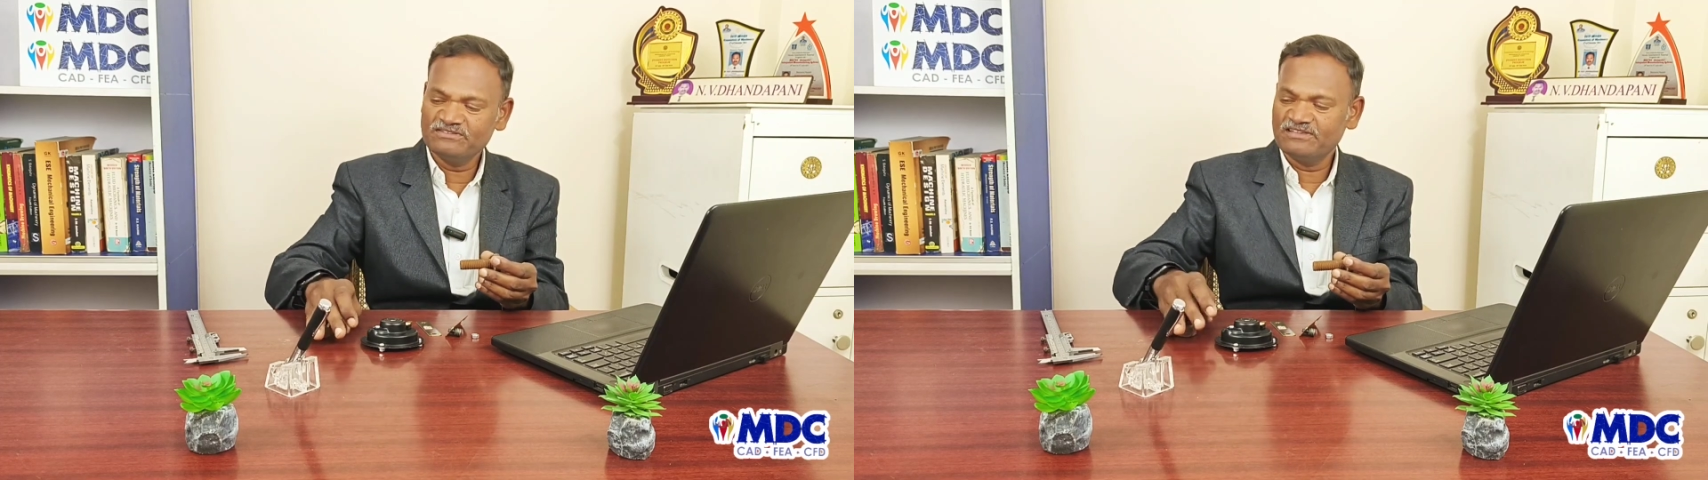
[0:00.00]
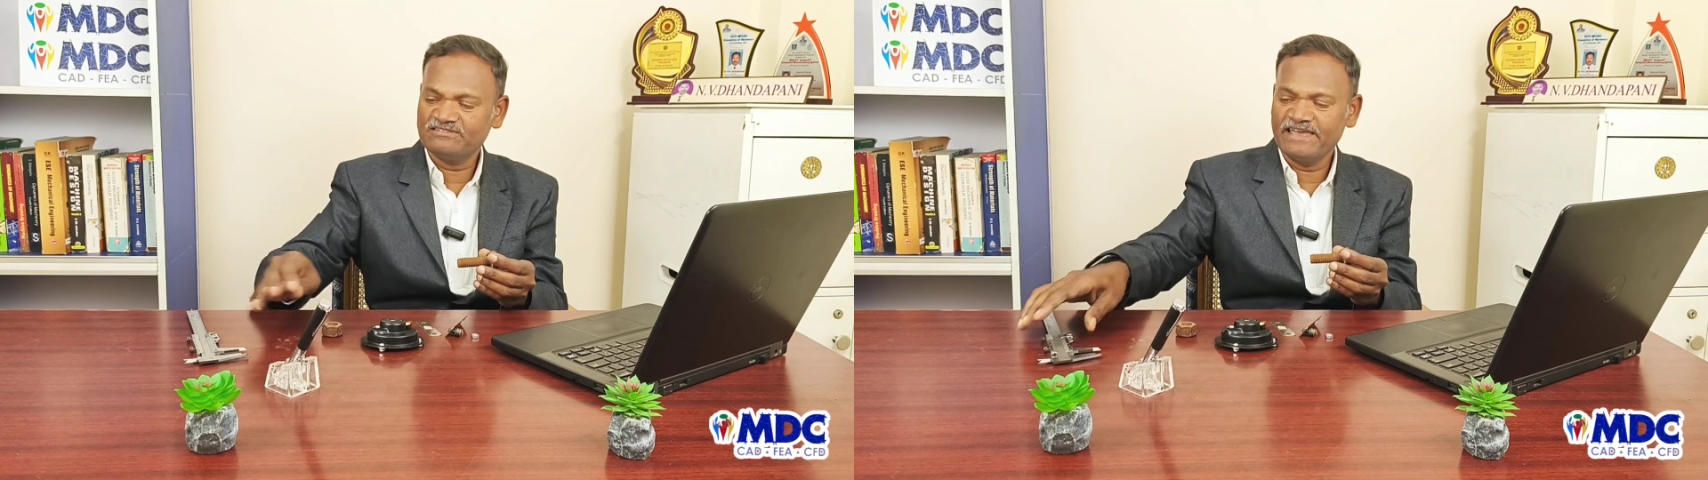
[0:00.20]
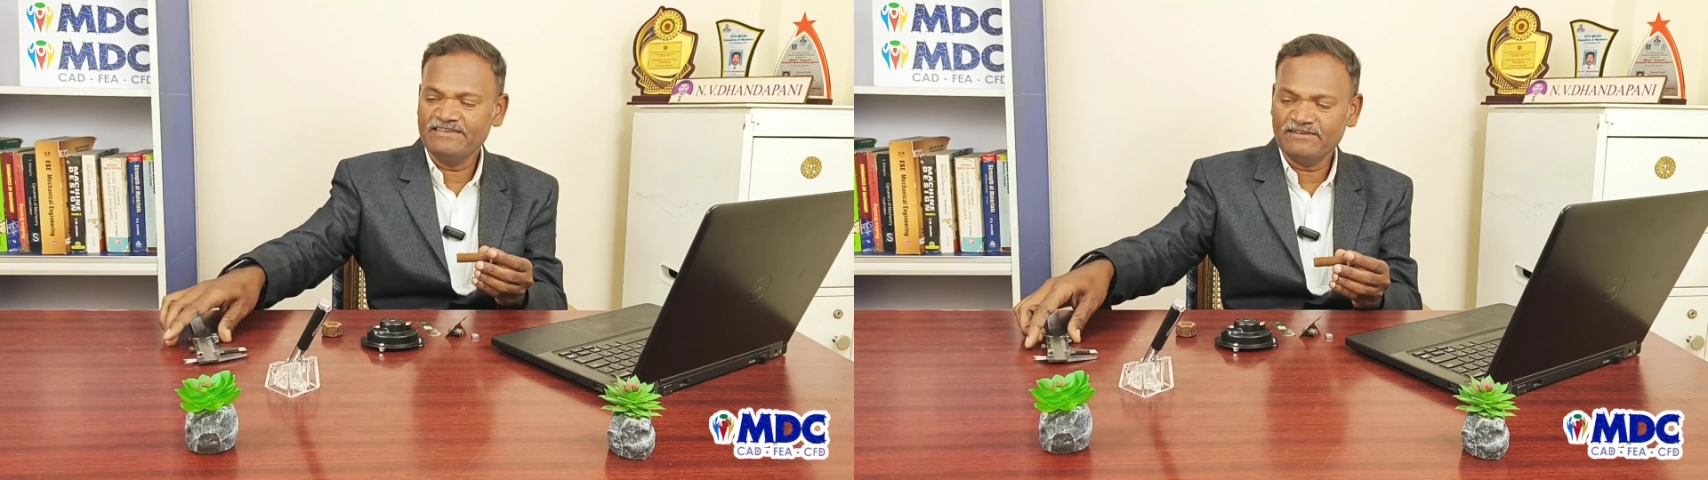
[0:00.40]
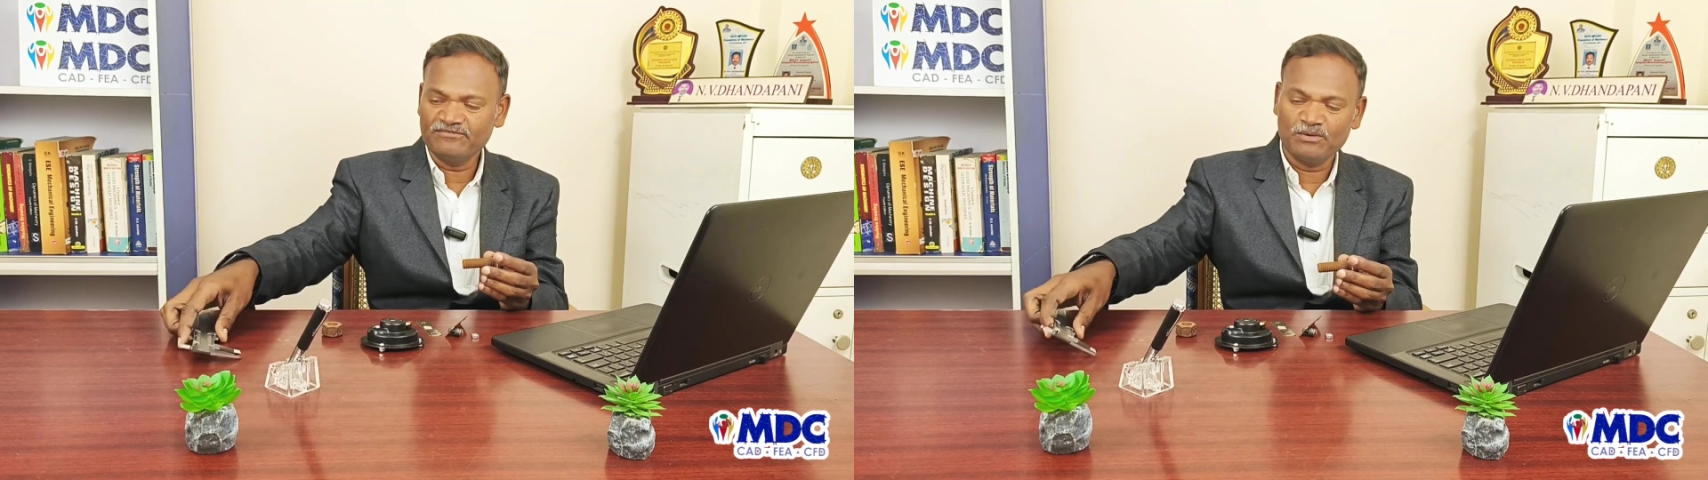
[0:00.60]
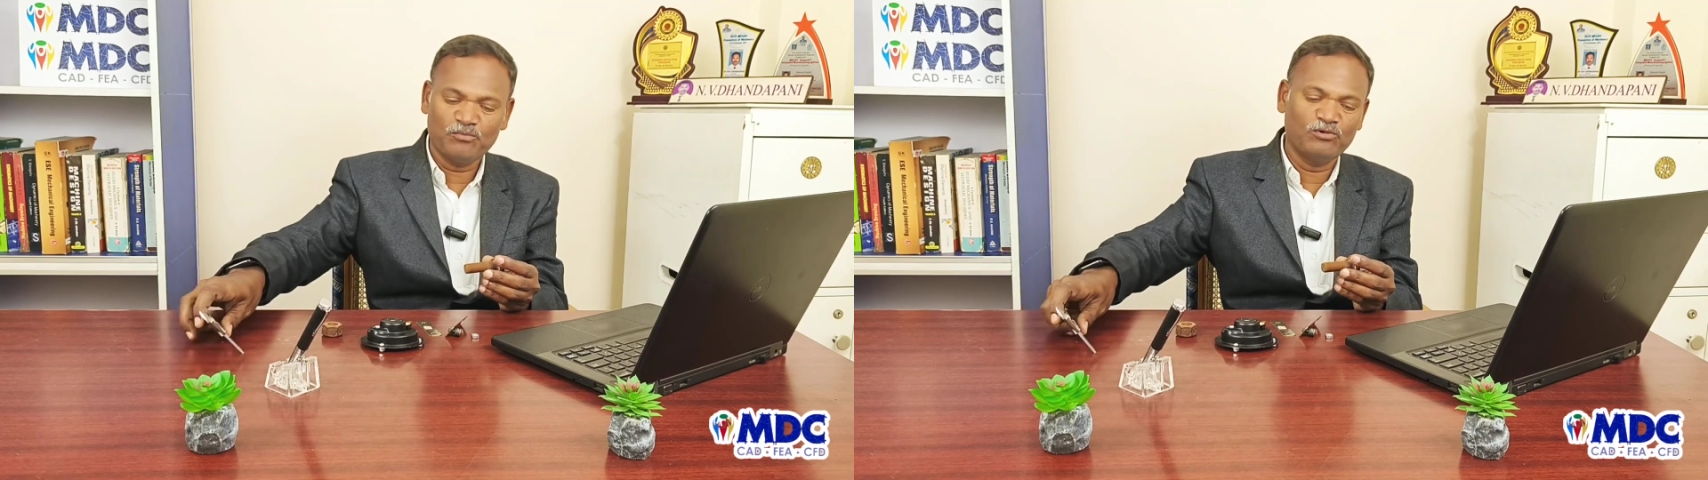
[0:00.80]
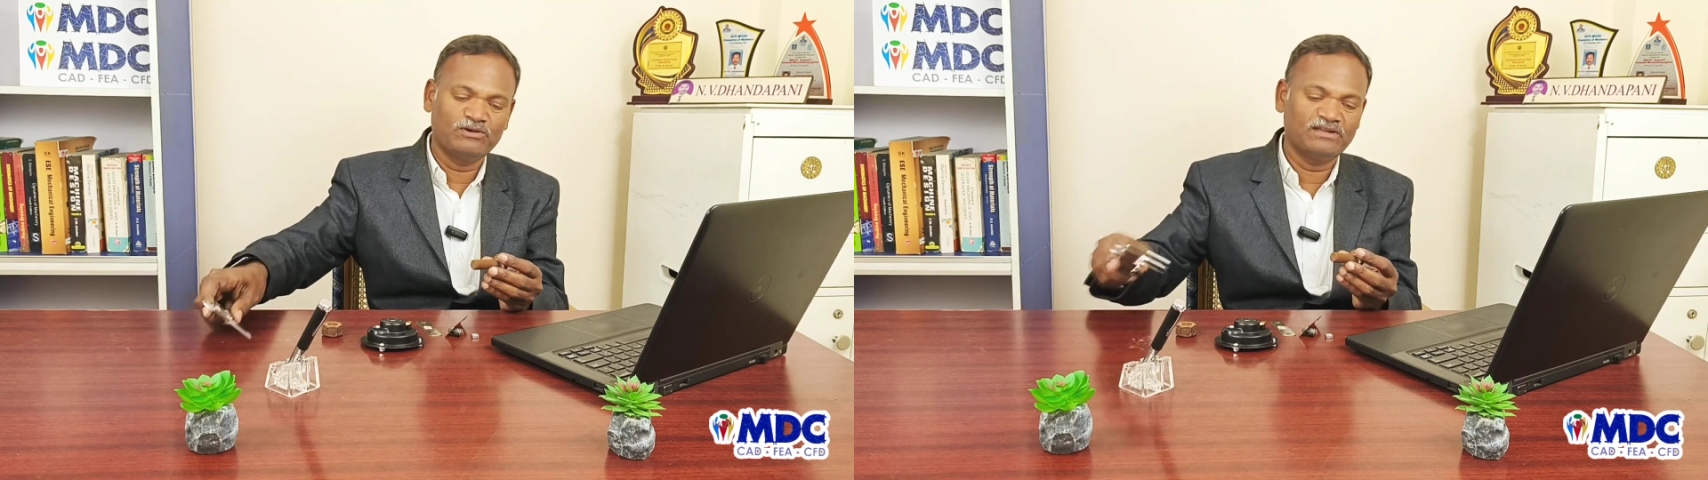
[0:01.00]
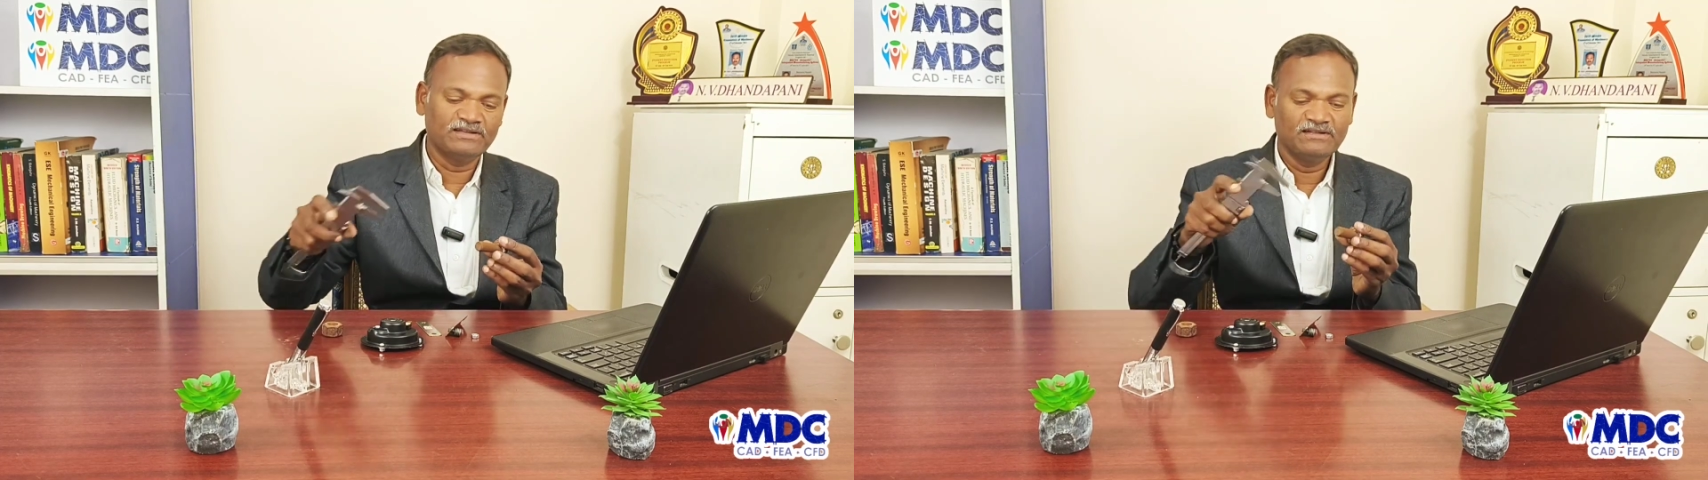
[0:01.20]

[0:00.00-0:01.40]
is the size of the bolt.